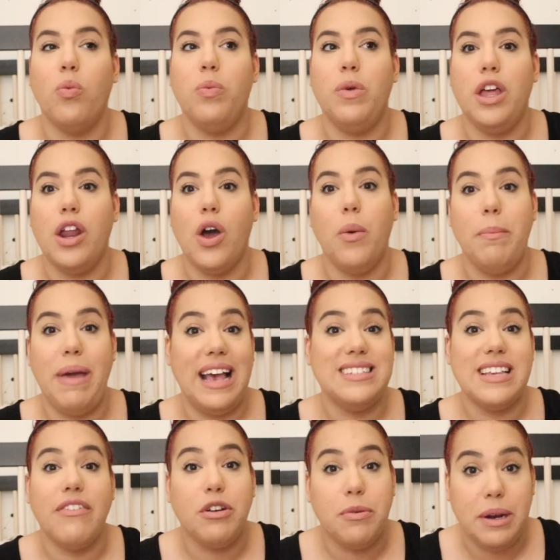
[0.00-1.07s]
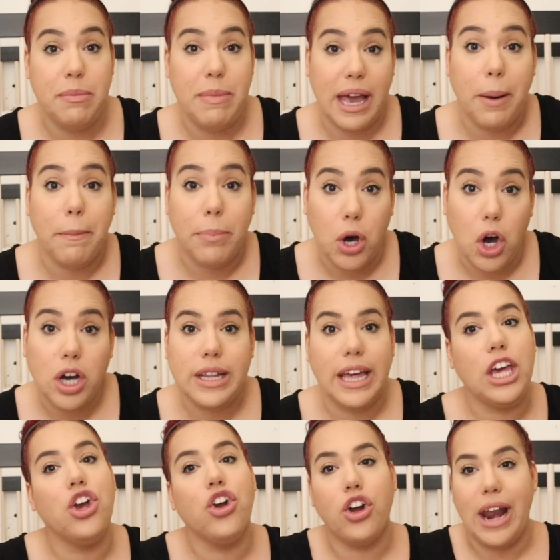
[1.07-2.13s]
you know, makes everybody make a book,
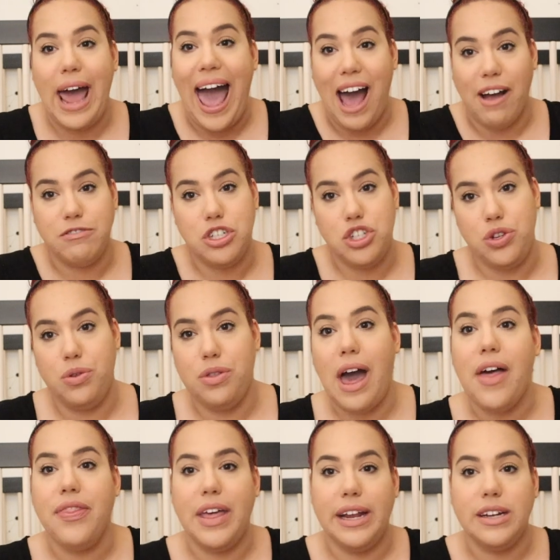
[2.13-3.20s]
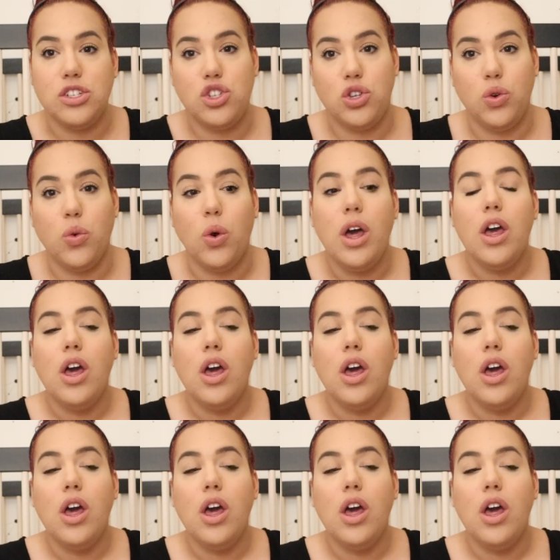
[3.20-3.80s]
like, you're gonna have to do that then to,